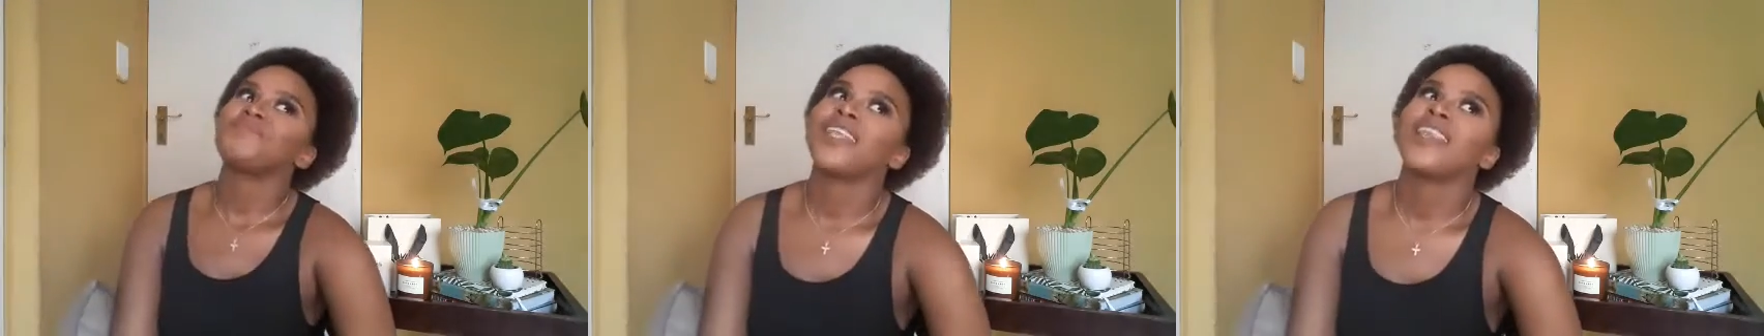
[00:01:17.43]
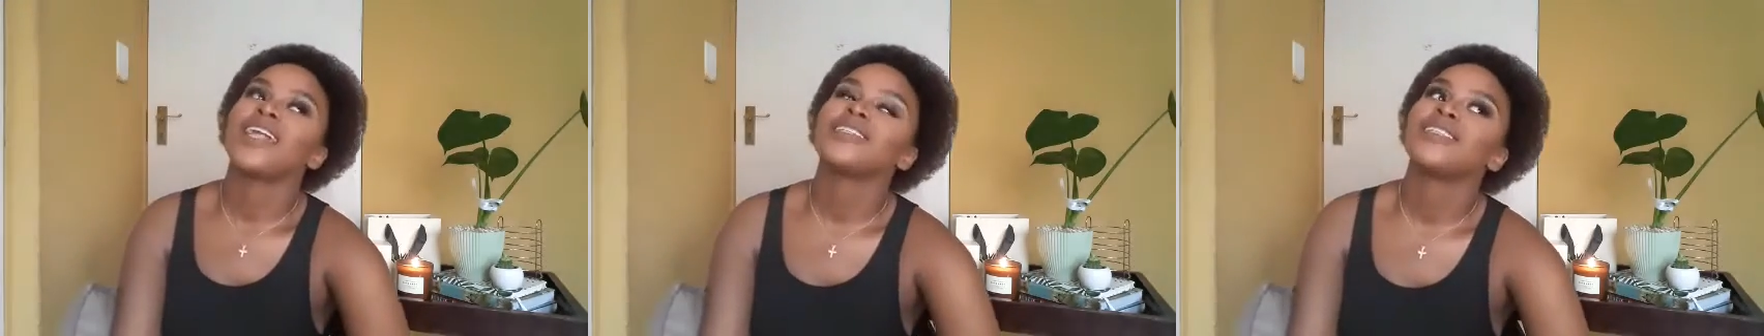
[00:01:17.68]

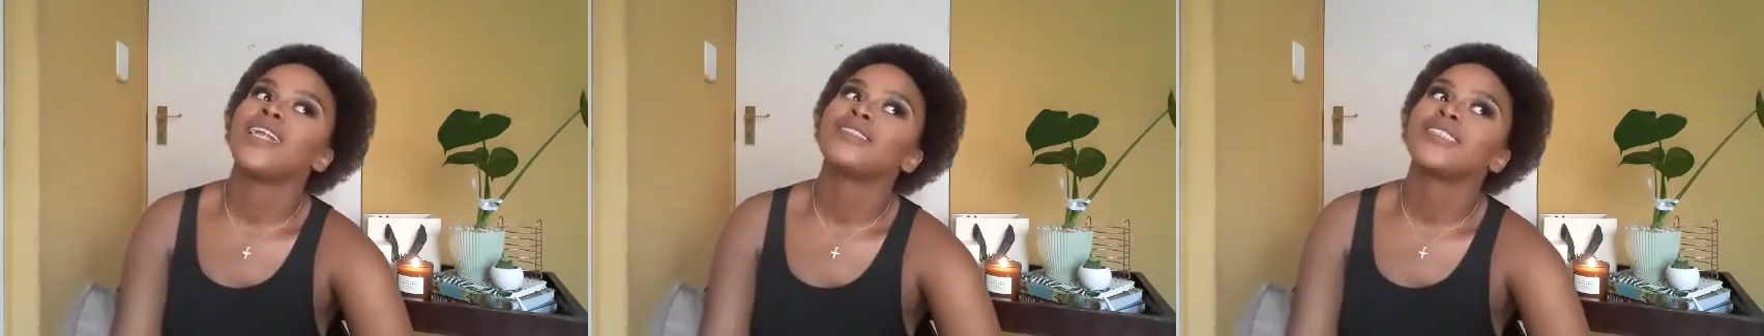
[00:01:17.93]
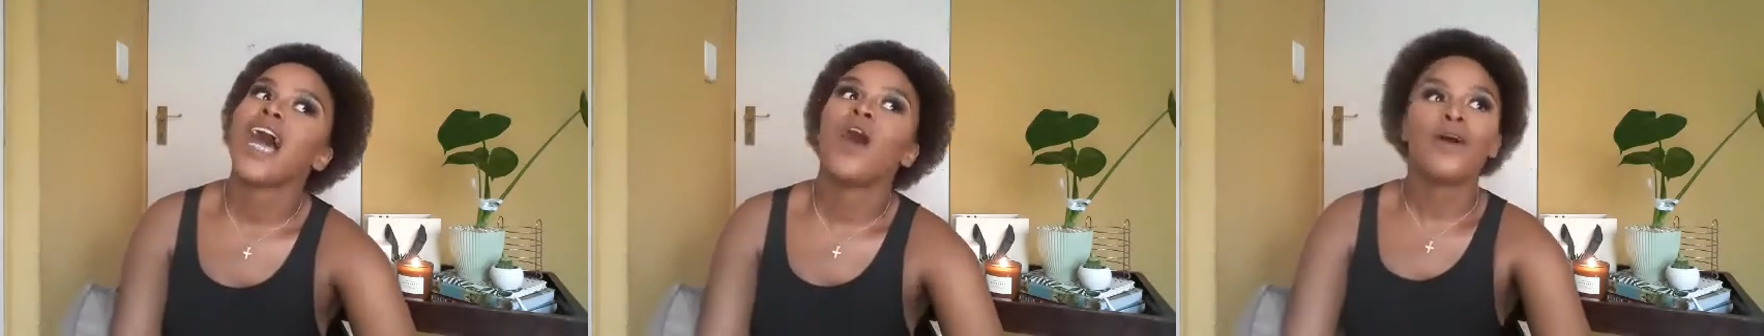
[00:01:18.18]

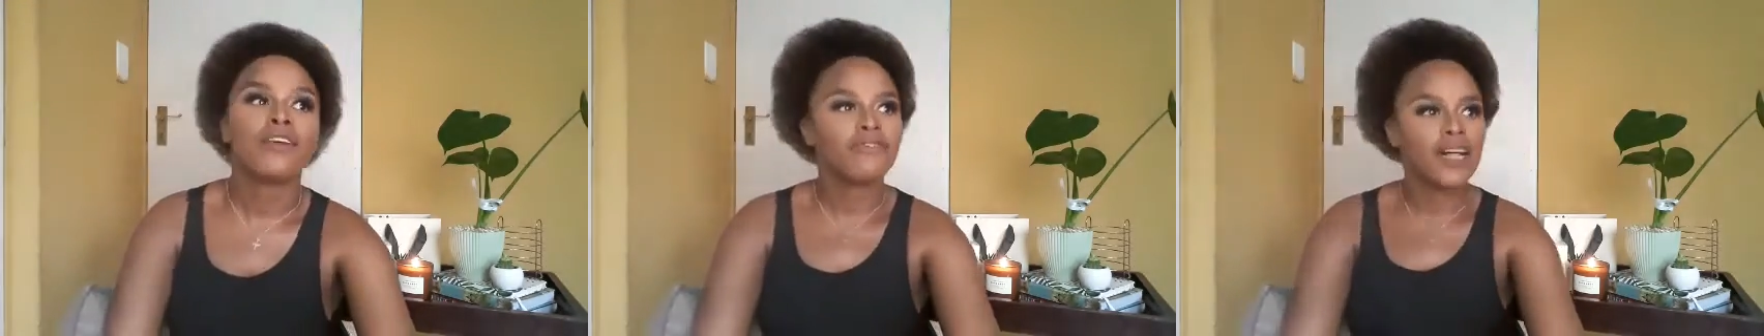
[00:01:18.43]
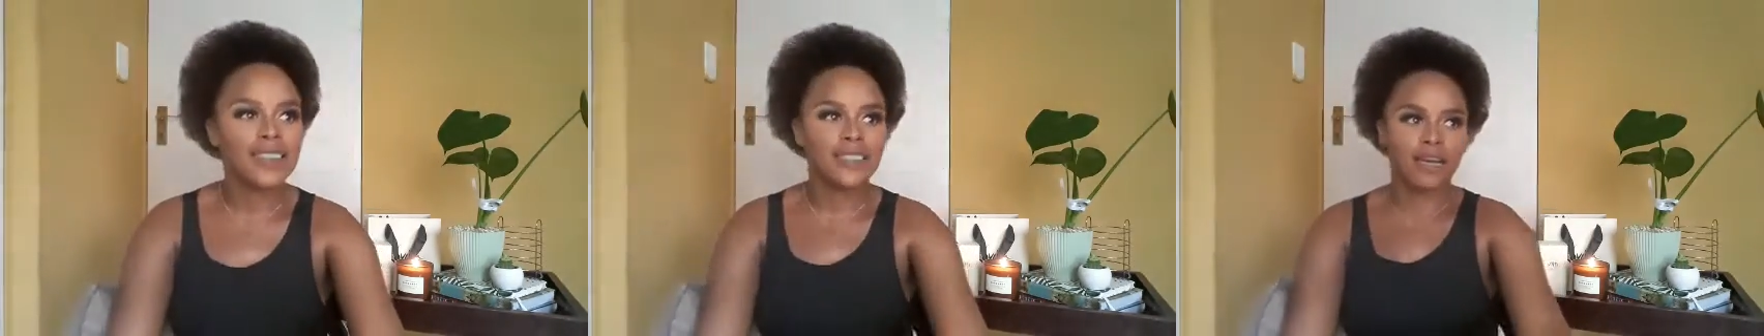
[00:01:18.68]
That's how I
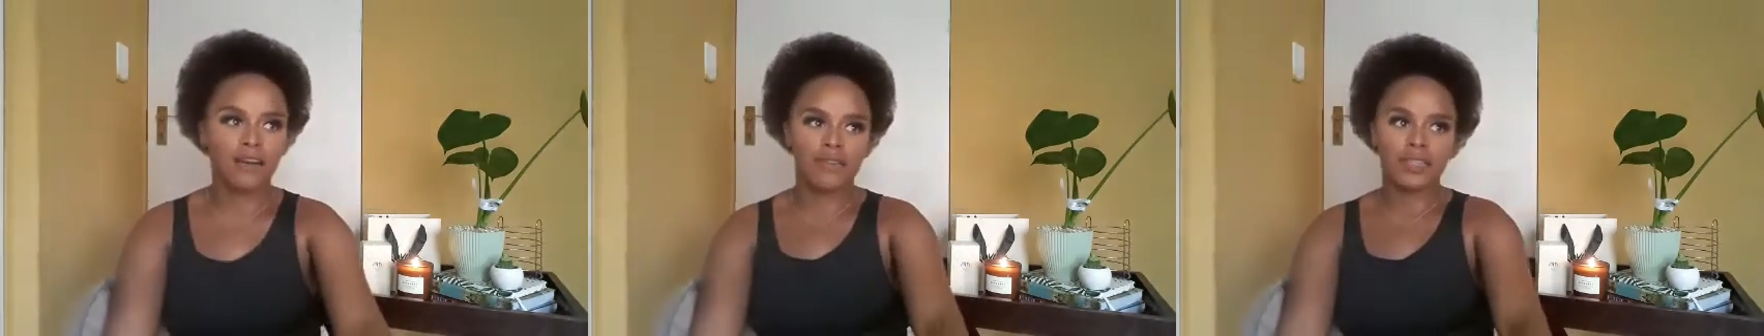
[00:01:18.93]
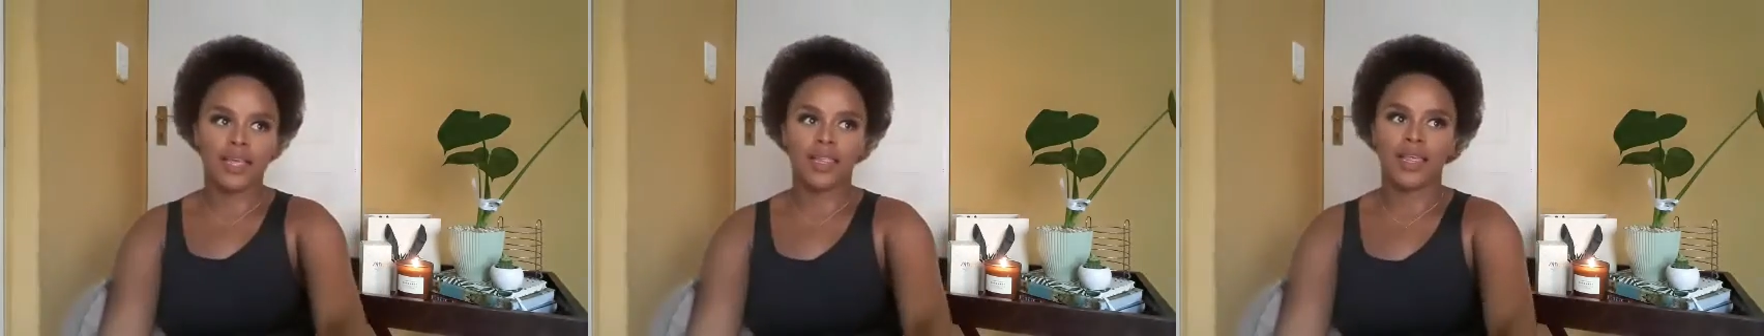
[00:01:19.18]
felt
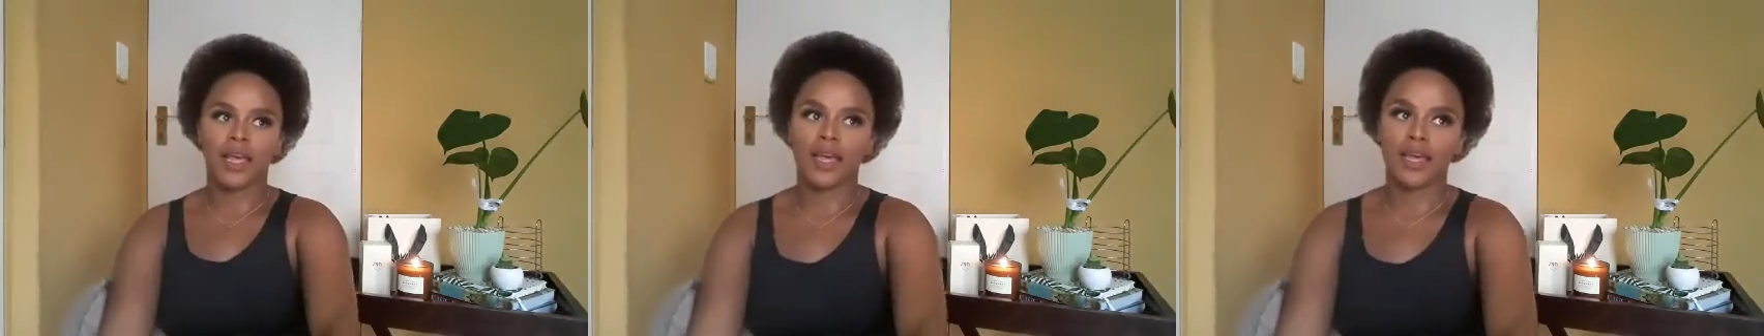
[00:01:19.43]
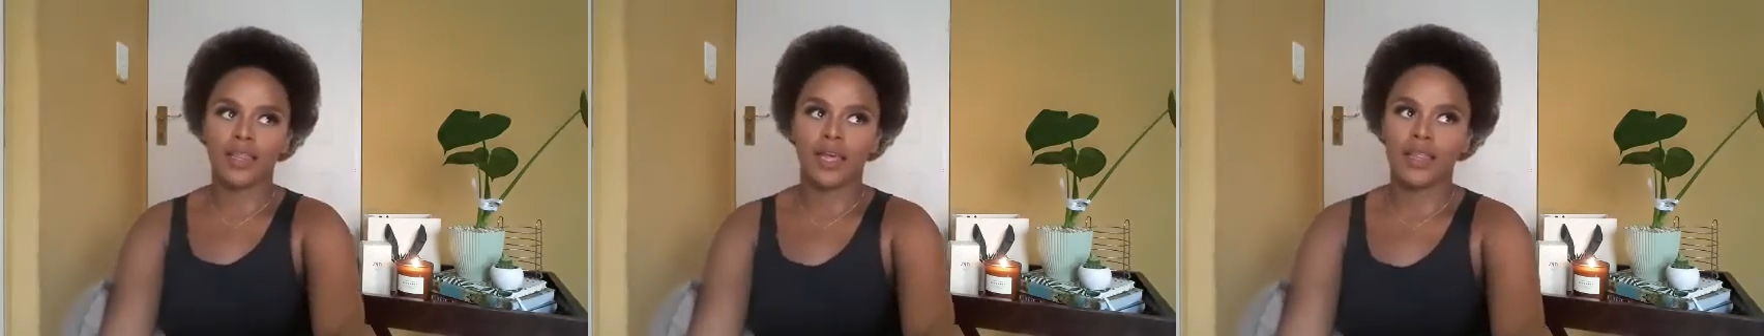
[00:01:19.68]
after
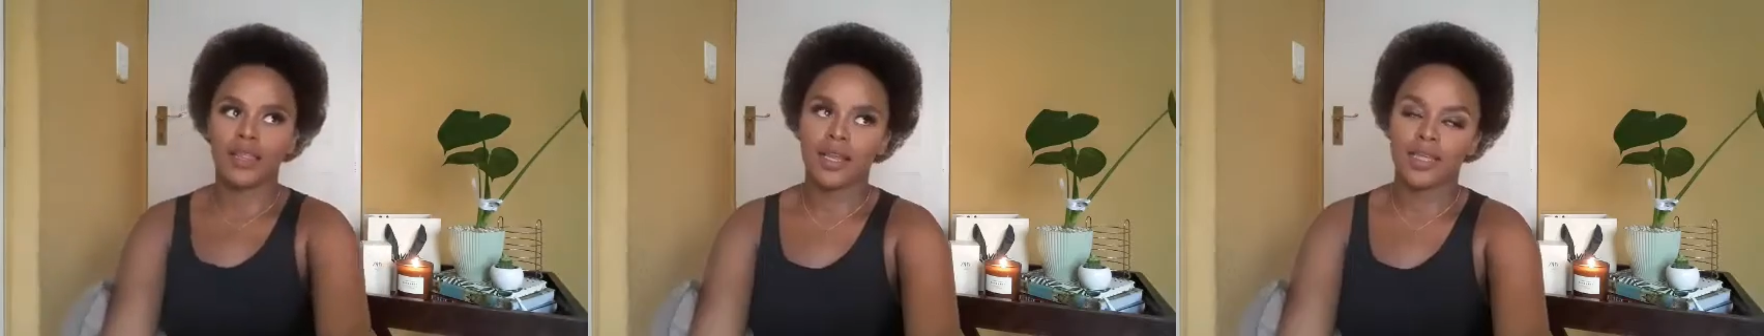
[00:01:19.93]
that